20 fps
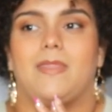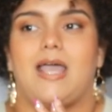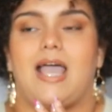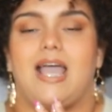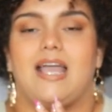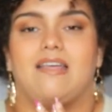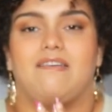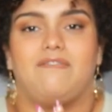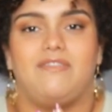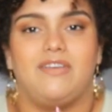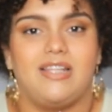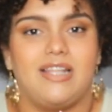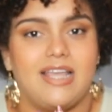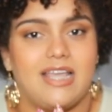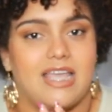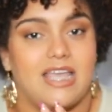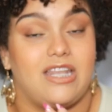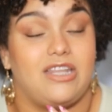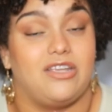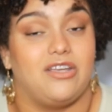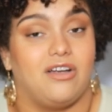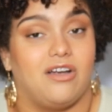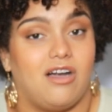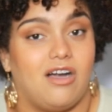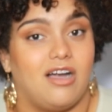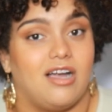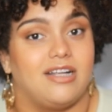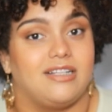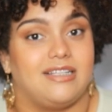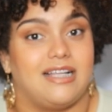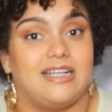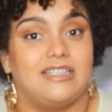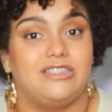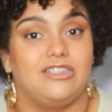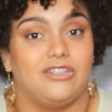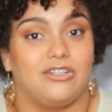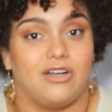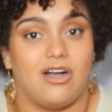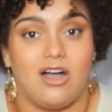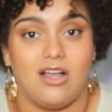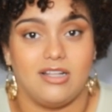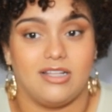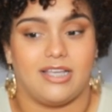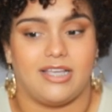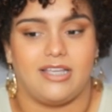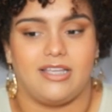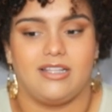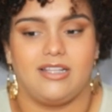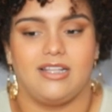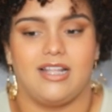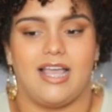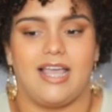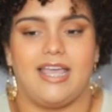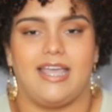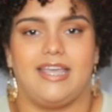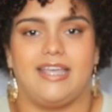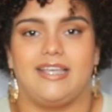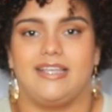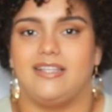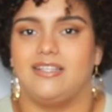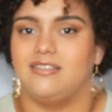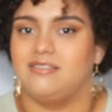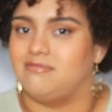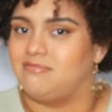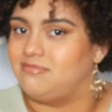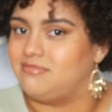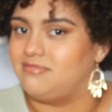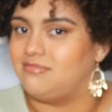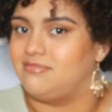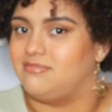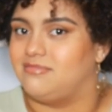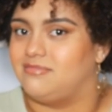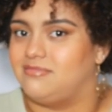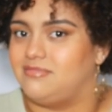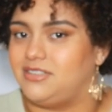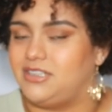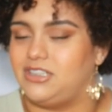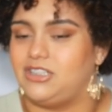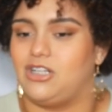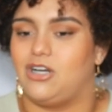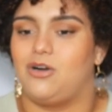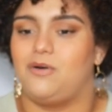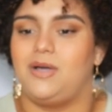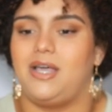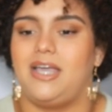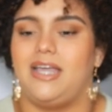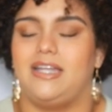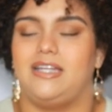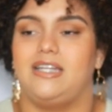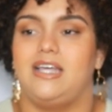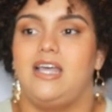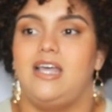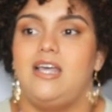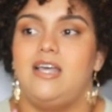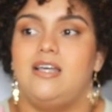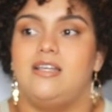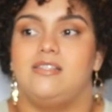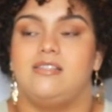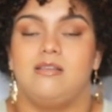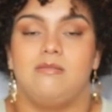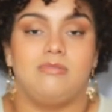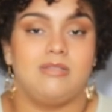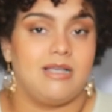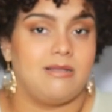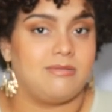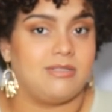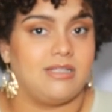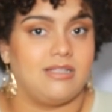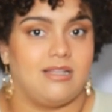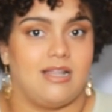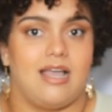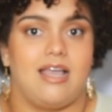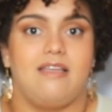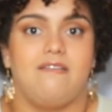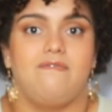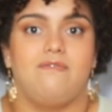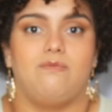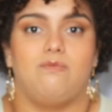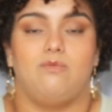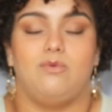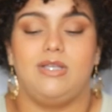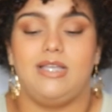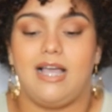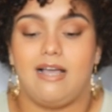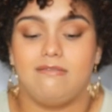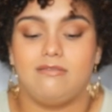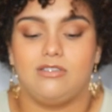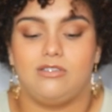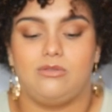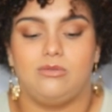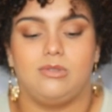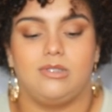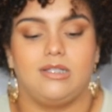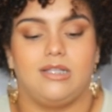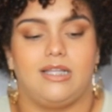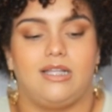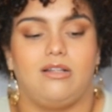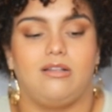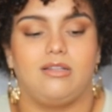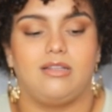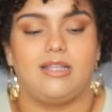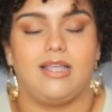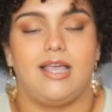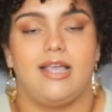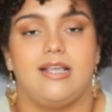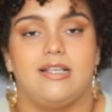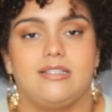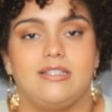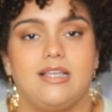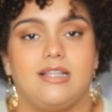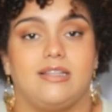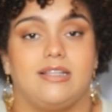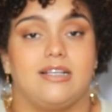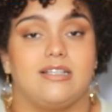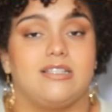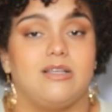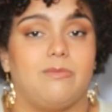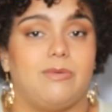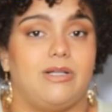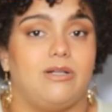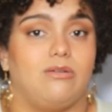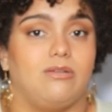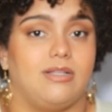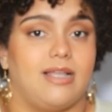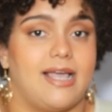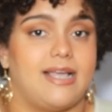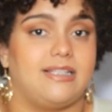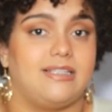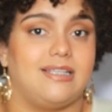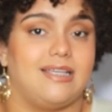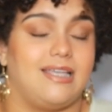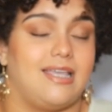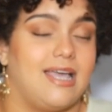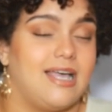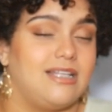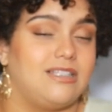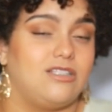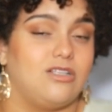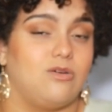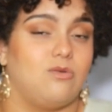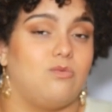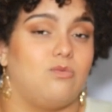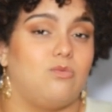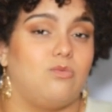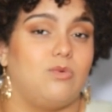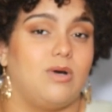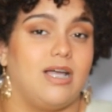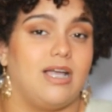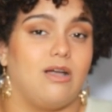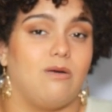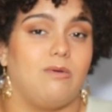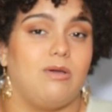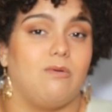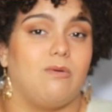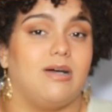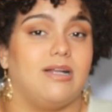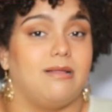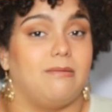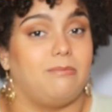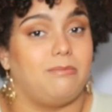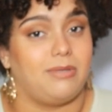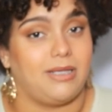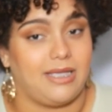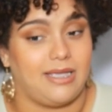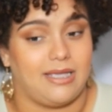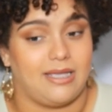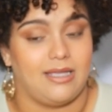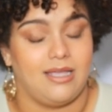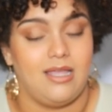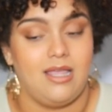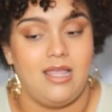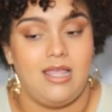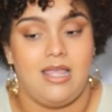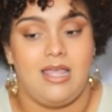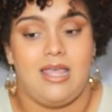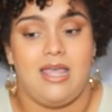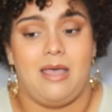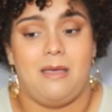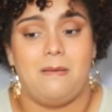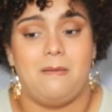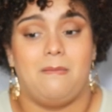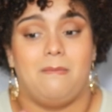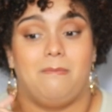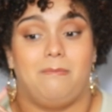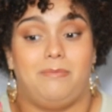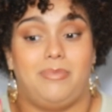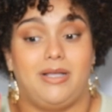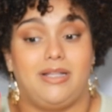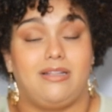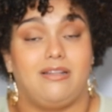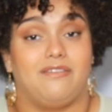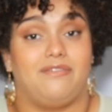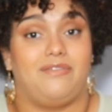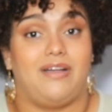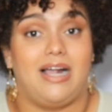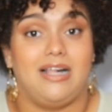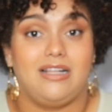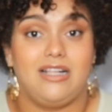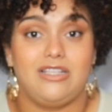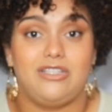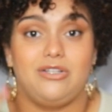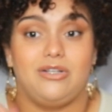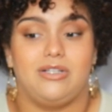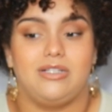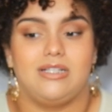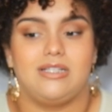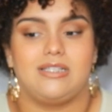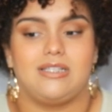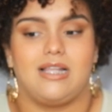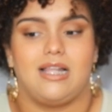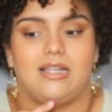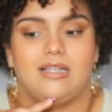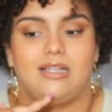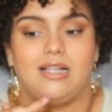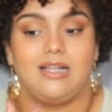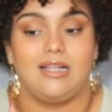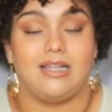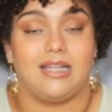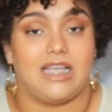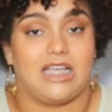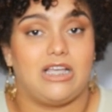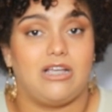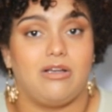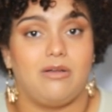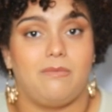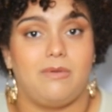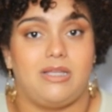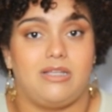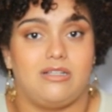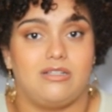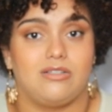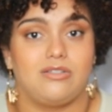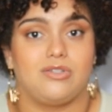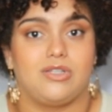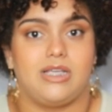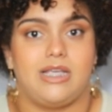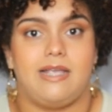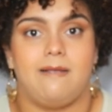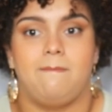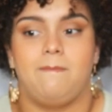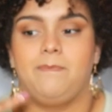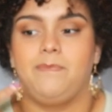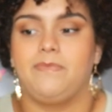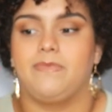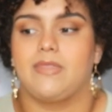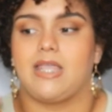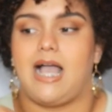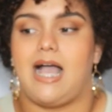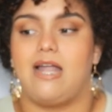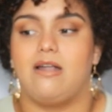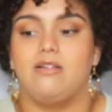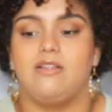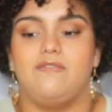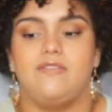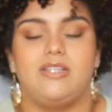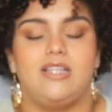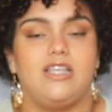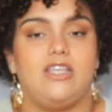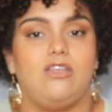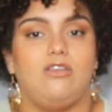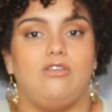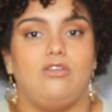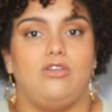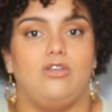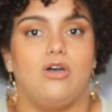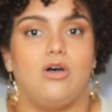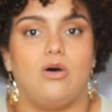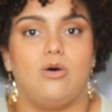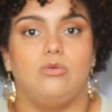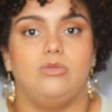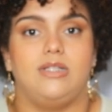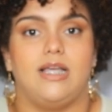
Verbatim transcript: I feel like in your heart that's your calling. Like, you know, and sometimes in life, we have to do little things and things that we don't like to get to where we want to be. But the fact that you're in this the liquor industry, I don't even think you know